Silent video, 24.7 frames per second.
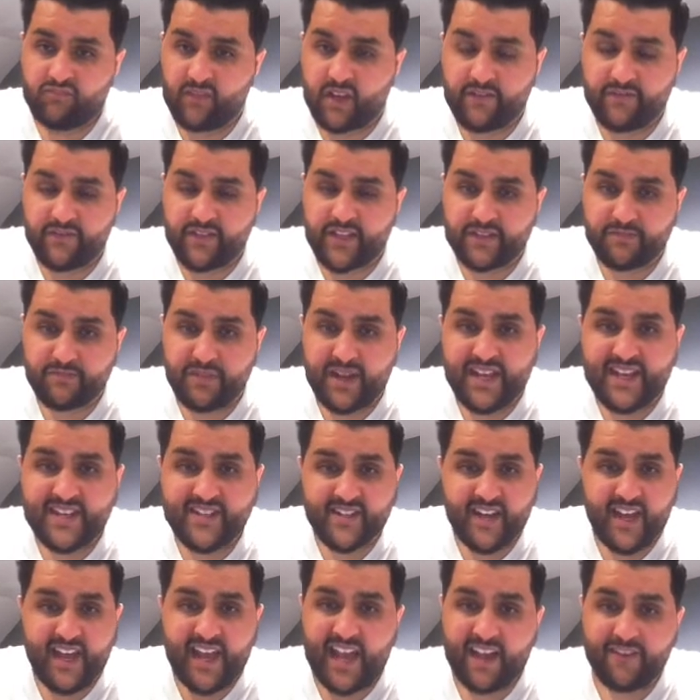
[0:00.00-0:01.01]
If there's players
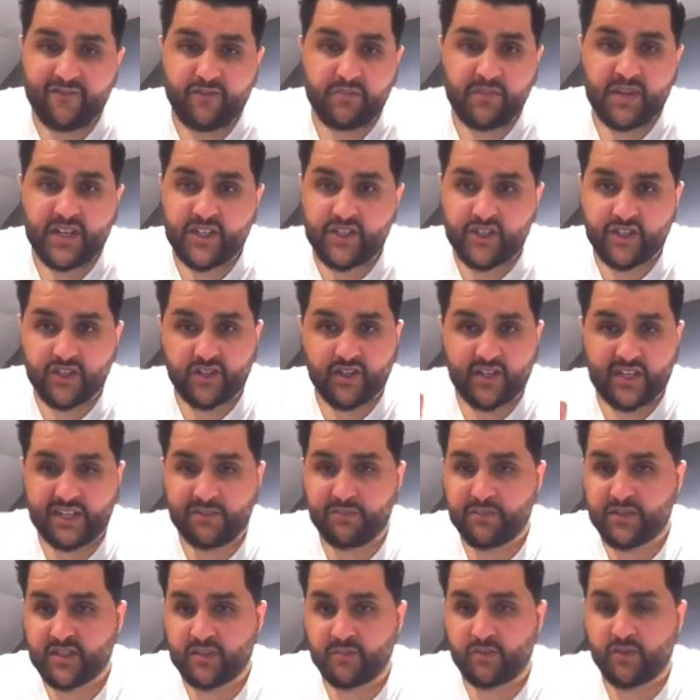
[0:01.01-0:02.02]
that I haven't mentioned,
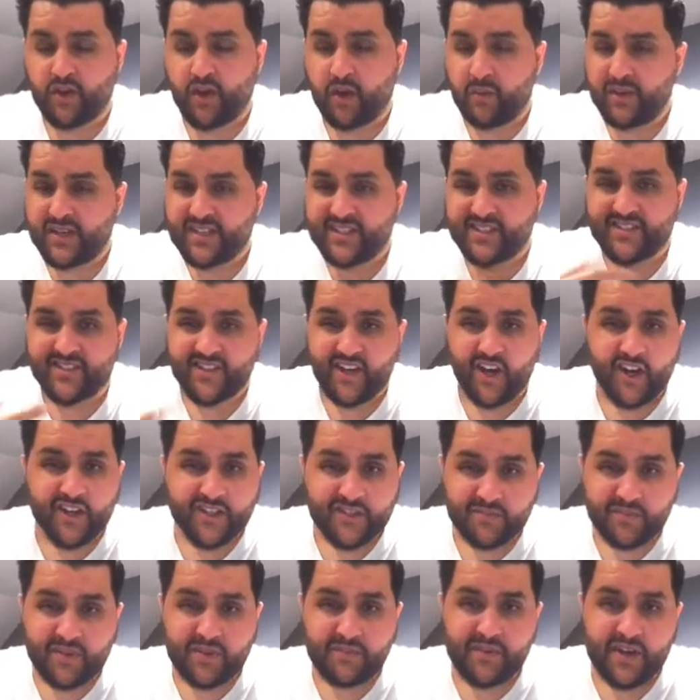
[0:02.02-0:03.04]
leave me some comments,
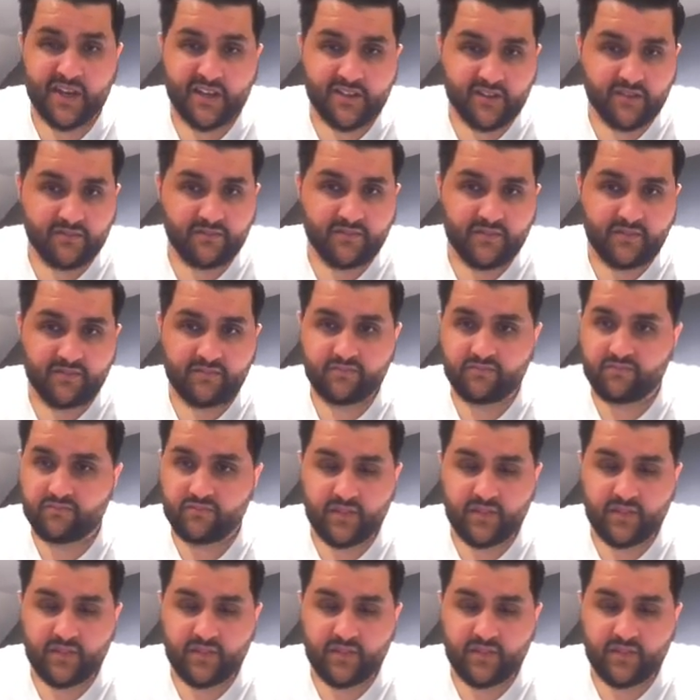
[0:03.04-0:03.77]
ask me about them.